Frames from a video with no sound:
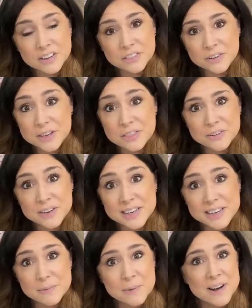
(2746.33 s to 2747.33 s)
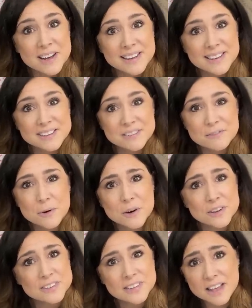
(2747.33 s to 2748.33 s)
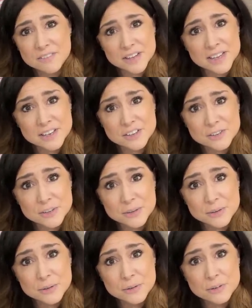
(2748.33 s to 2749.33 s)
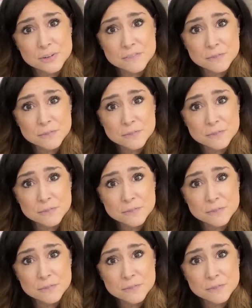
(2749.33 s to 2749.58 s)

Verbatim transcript: three three one, four seven two,